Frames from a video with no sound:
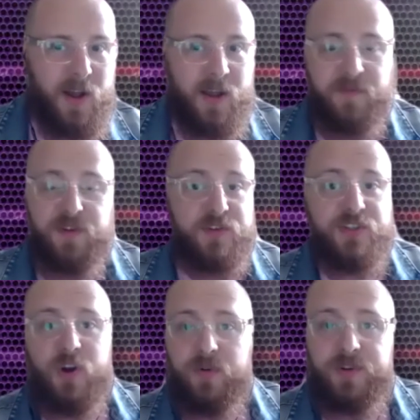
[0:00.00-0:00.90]
if you
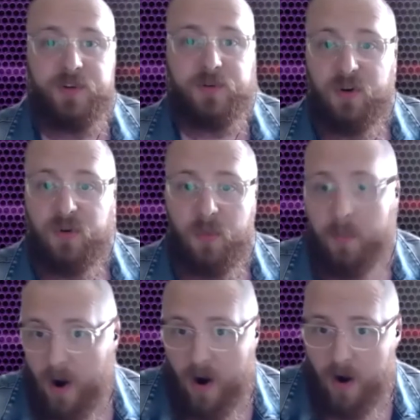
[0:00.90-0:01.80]
just go to your local
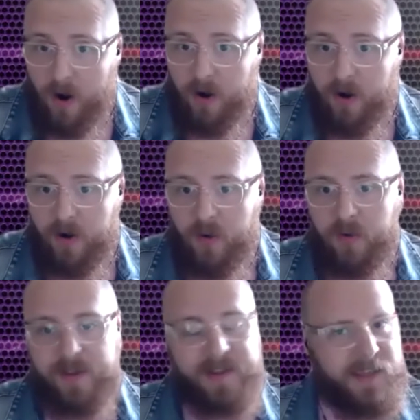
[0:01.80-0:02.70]
park
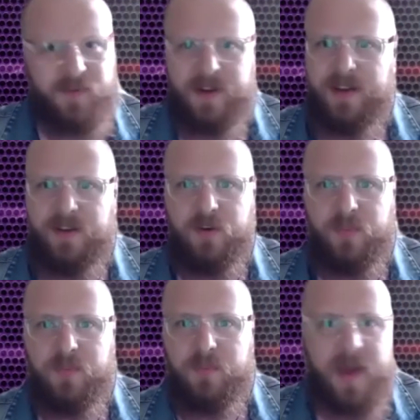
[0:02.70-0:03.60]
or like even in
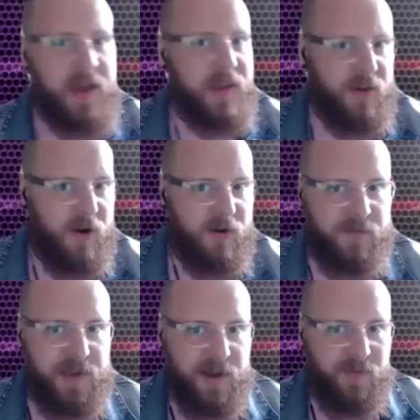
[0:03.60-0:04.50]
your backyard
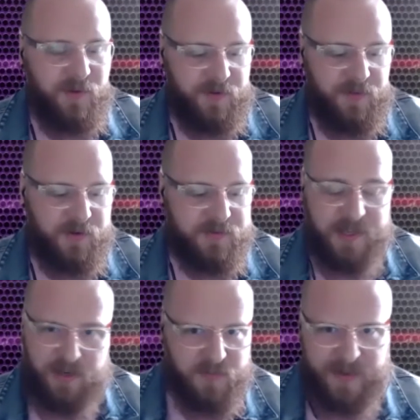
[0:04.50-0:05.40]
if you have one of those?
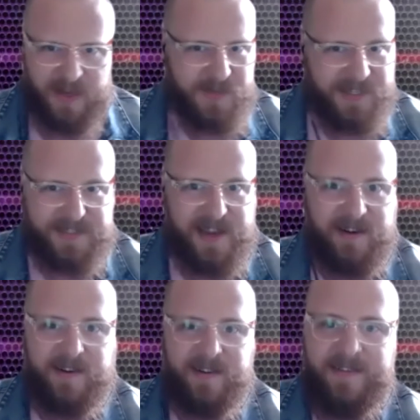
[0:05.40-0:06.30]
Can you pick up ticks
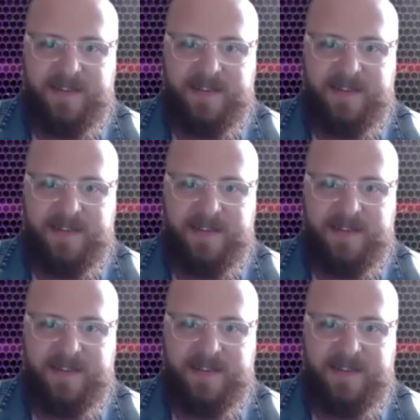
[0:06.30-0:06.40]
there?